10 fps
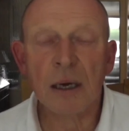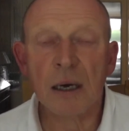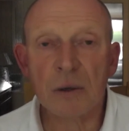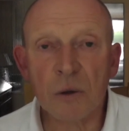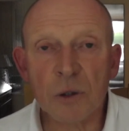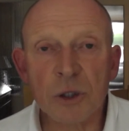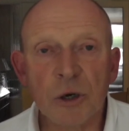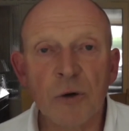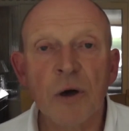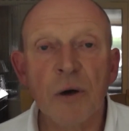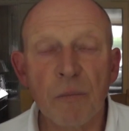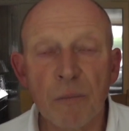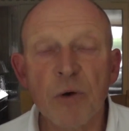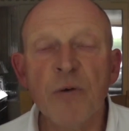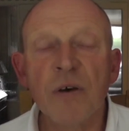and also
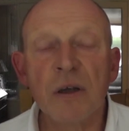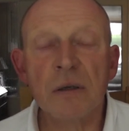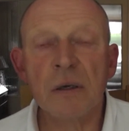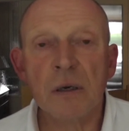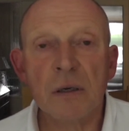move in